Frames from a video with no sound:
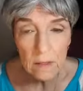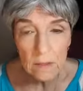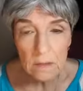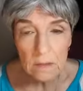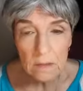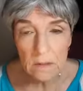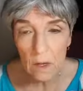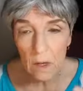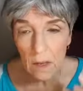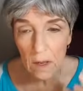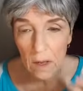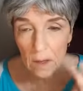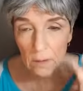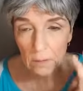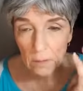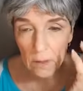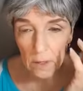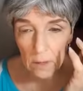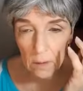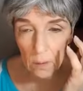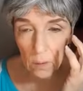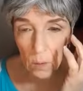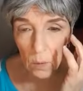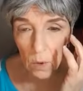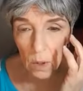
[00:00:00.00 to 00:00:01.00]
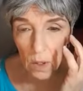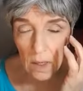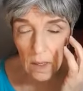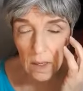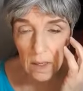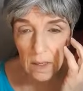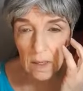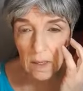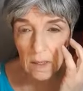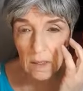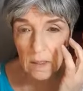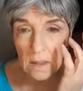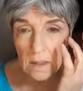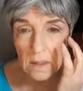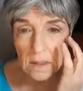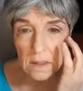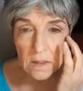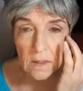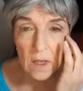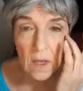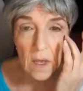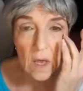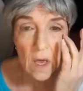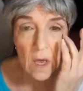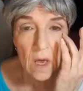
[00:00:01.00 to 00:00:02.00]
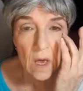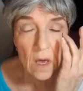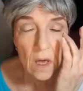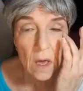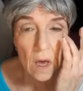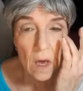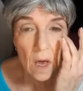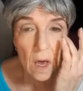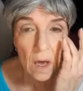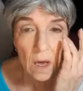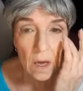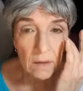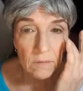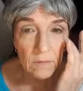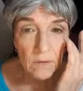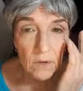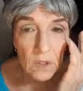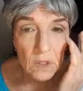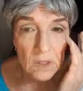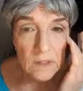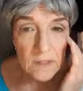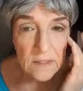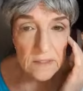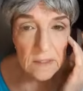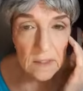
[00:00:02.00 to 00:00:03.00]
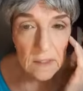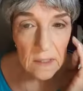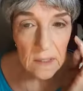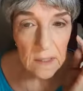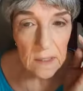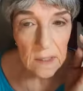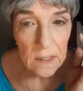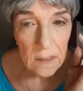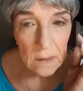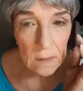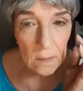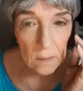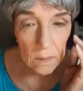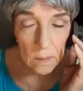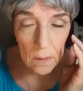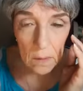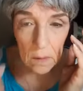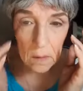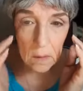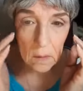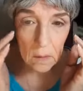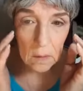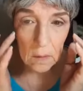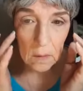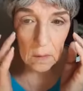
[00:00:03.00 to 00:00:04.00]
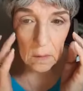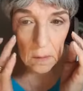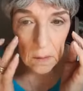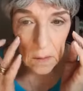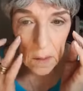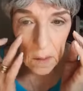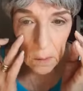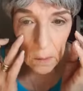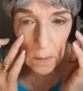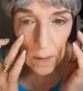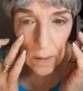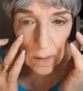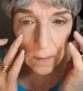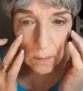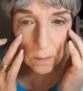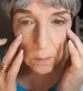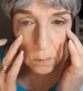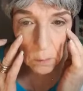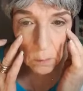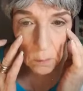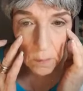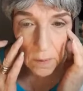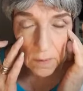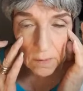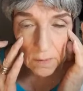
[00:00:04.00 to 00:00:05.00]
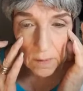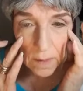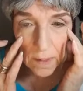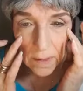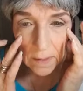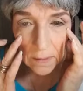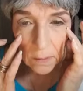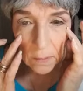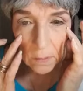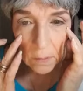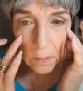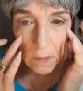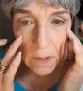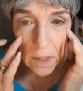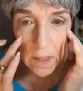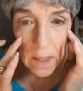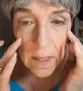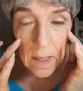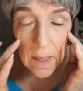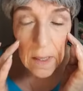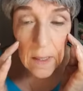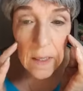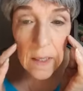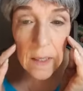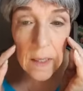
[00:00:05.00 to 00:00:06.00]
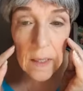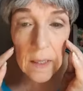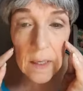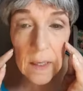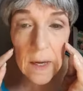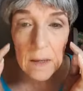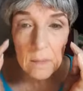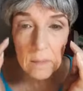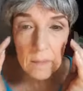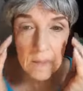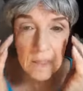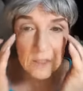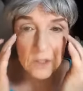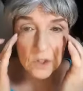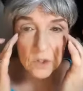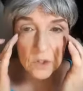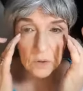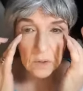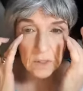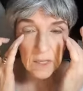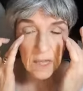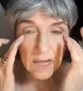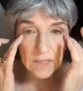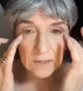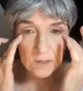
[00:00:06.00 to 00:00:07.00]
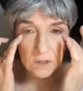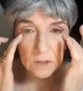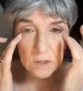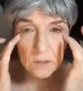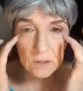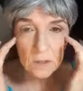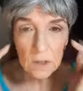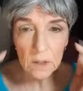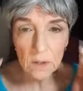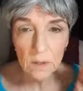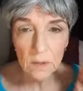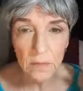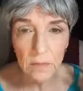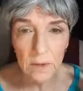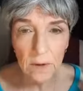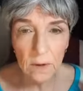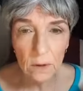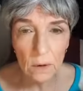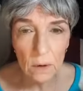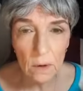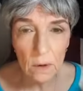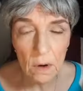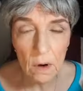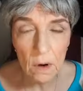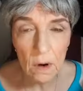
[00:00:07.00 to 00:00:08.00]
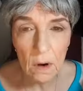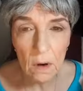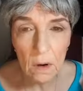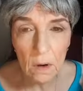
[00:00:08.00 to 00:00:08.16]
because all I really want is, if you can see, no liner with liner, it kind of makes your lashes look thicker.